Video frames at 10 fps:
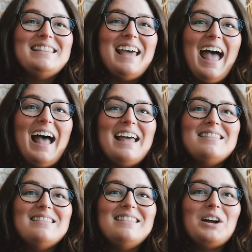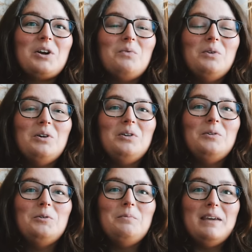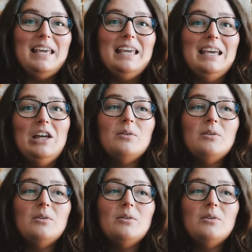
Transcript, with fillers: that there will be